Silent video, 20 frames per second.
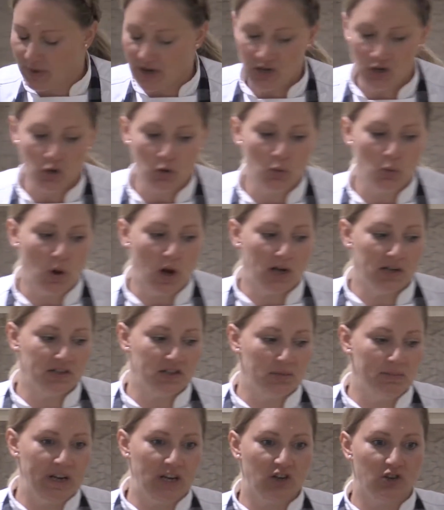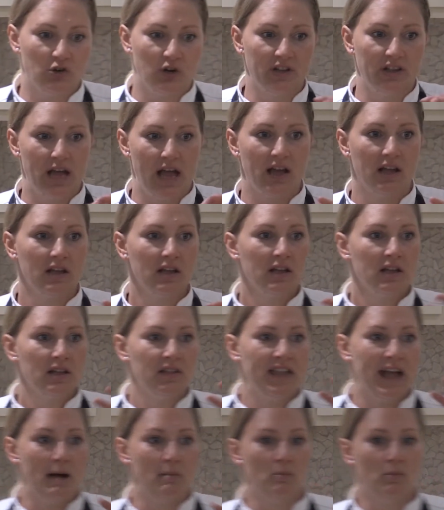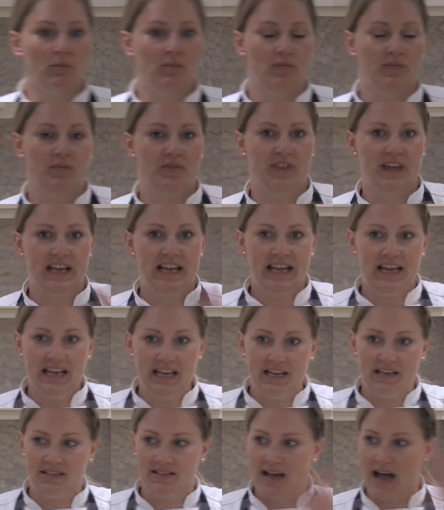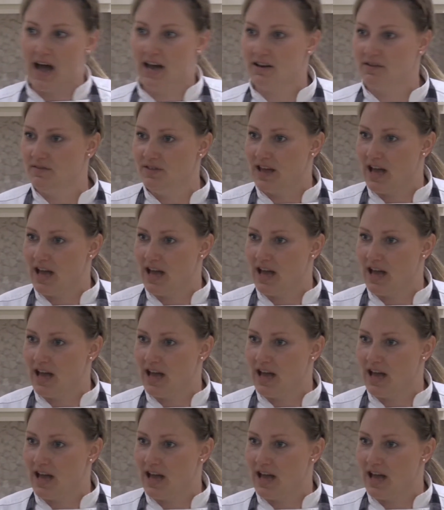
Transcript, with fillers: But you want to make sure that the heat is out of